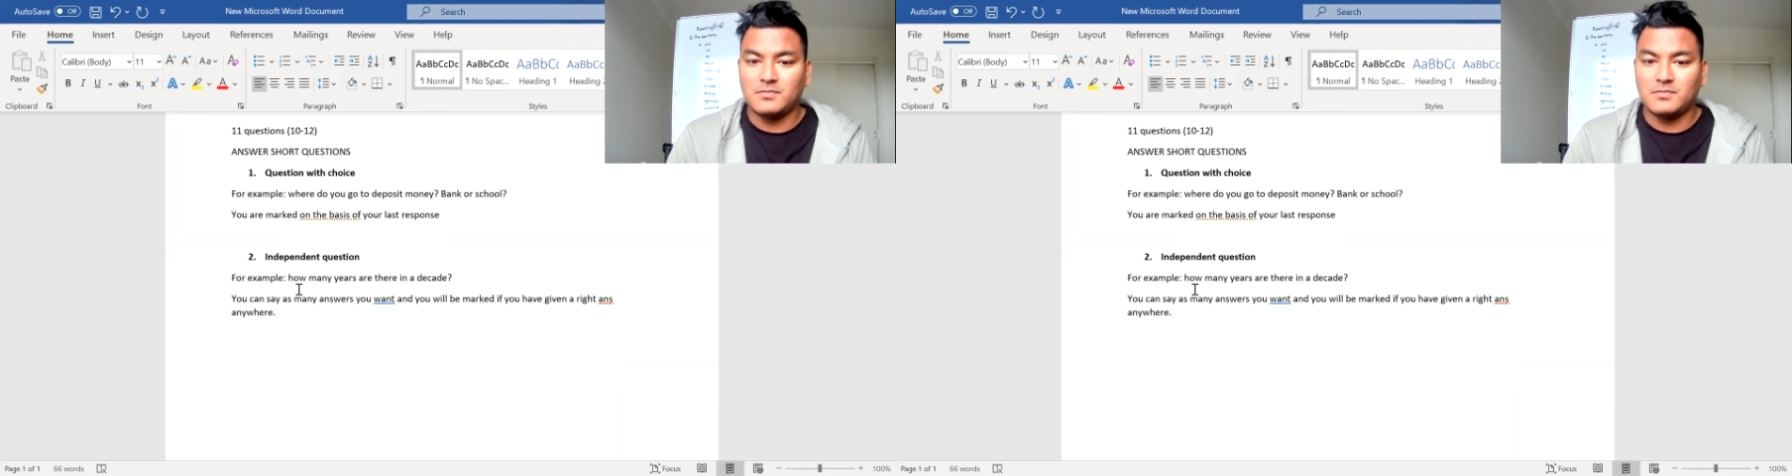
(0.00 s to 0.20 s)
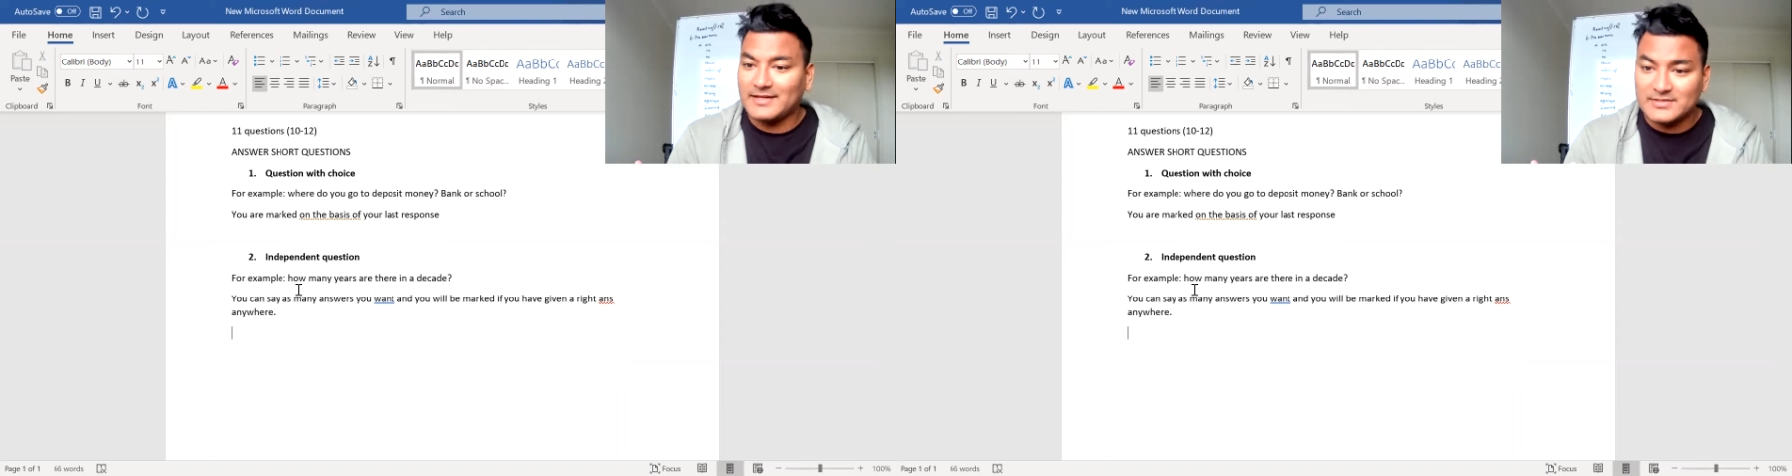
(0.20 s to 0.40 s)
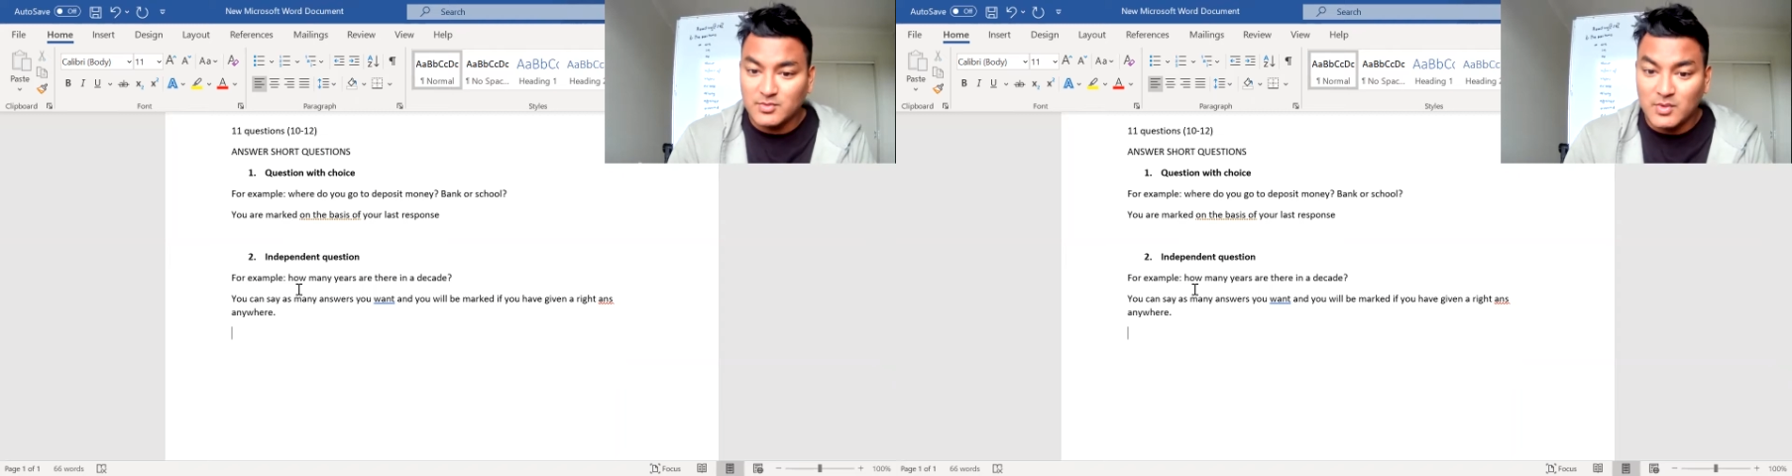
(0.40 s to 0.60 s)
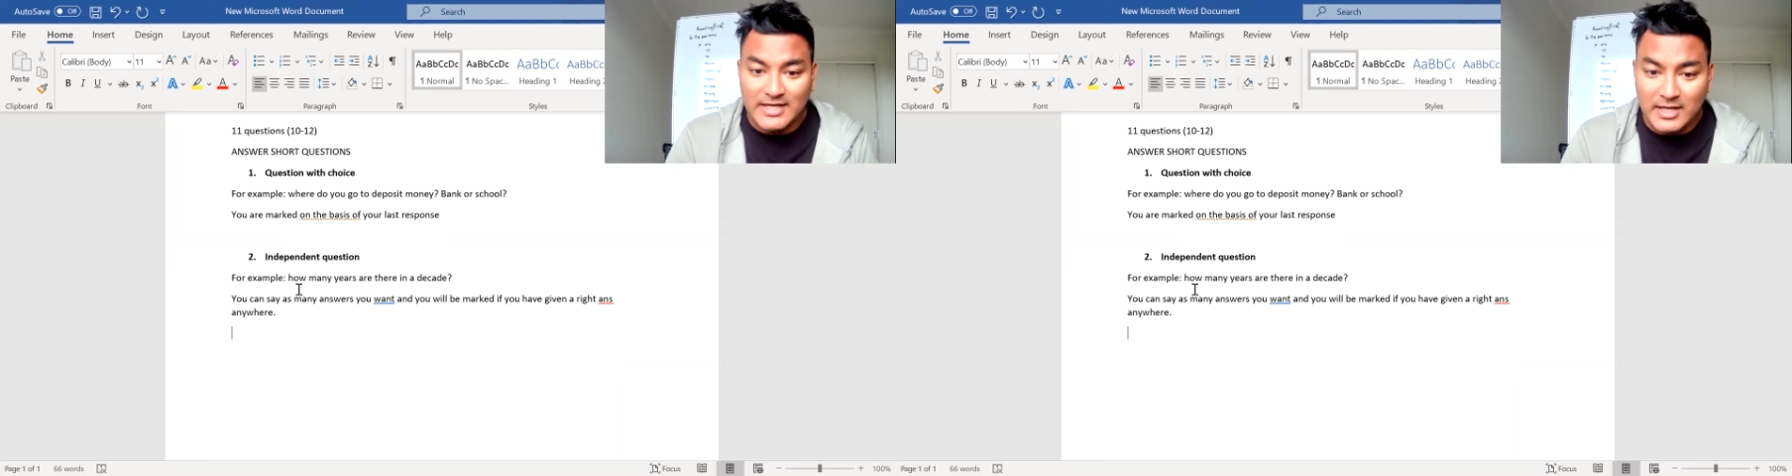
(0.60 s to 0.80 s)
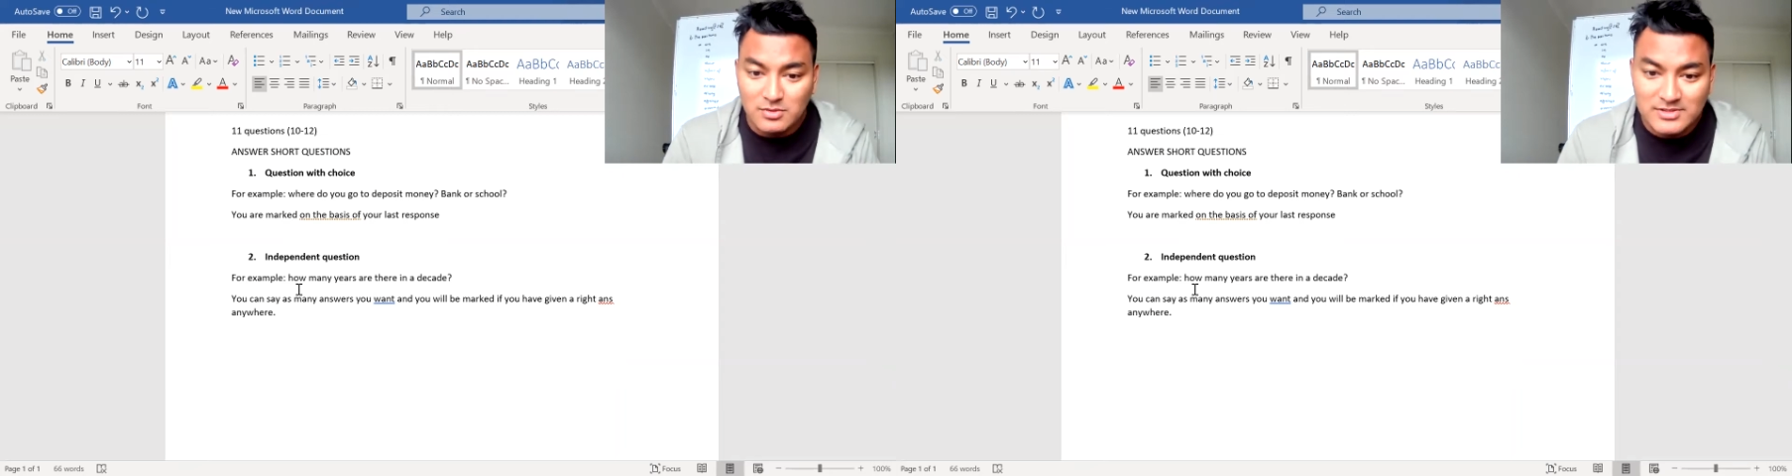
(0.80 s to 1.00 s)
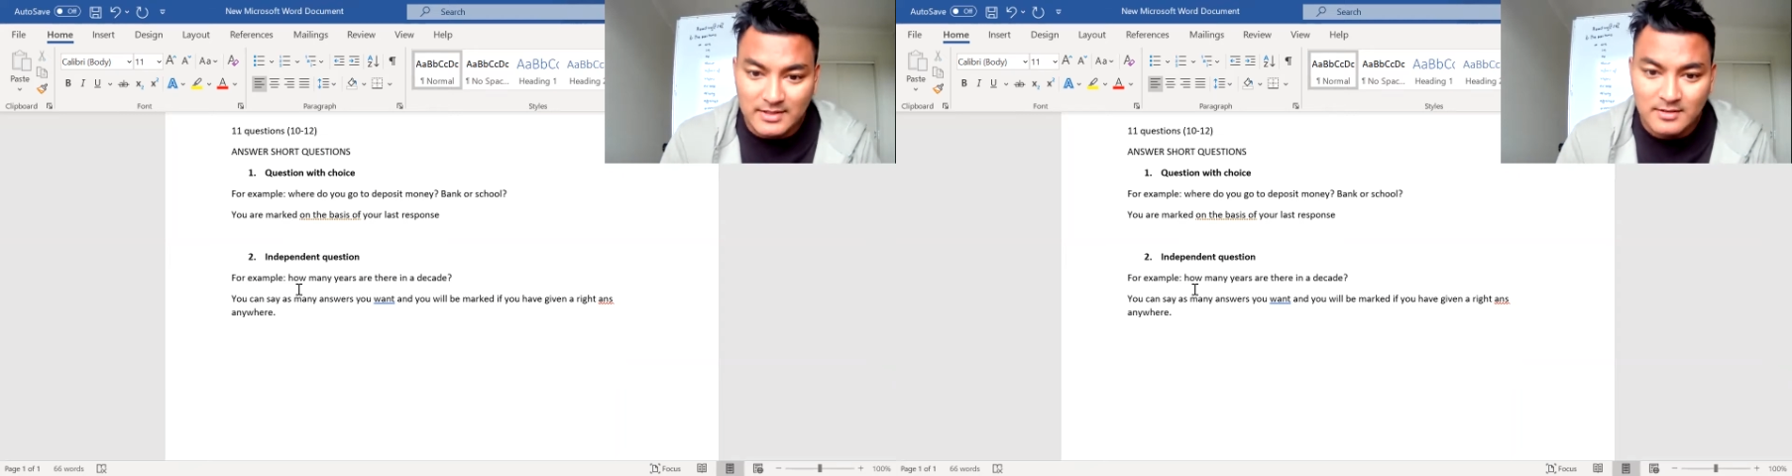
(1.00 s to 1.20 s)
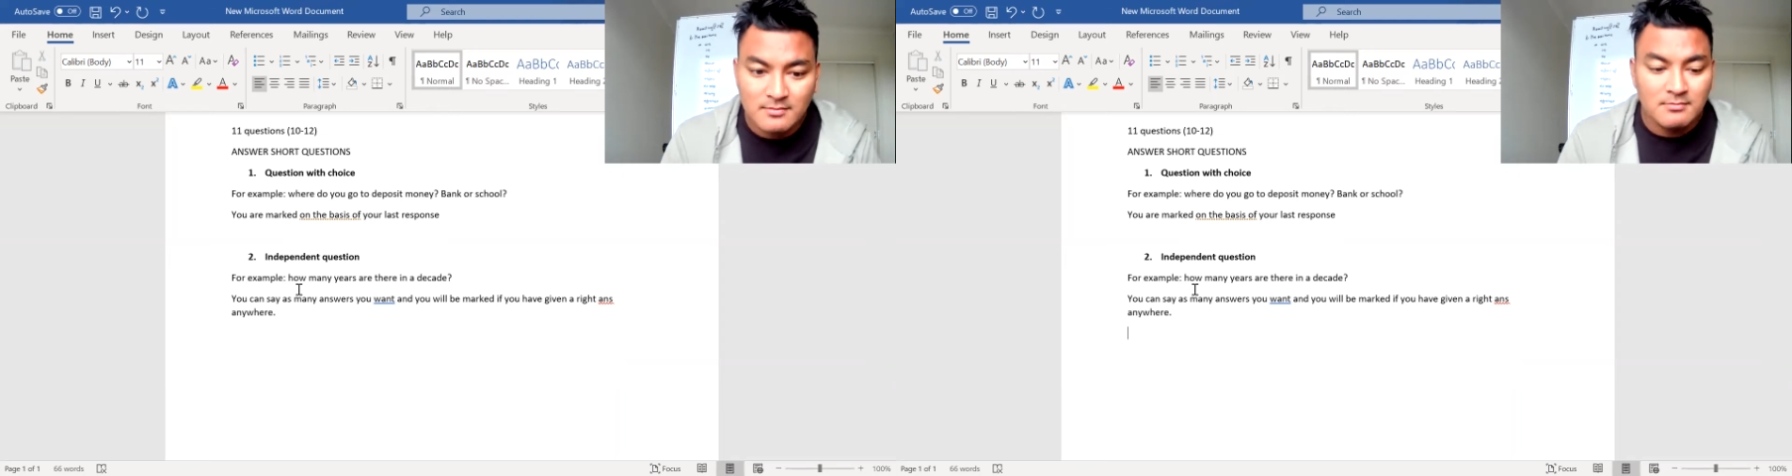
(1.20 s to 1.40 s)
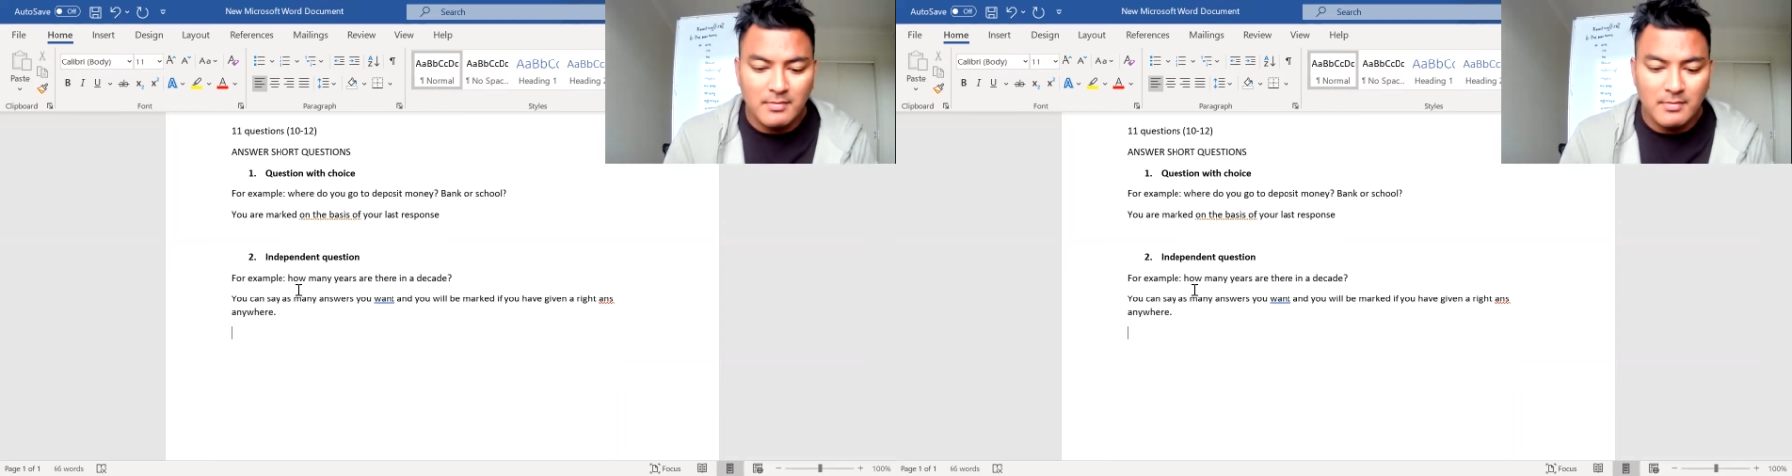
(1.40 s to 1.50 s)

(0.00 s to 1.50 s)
That's what I will say.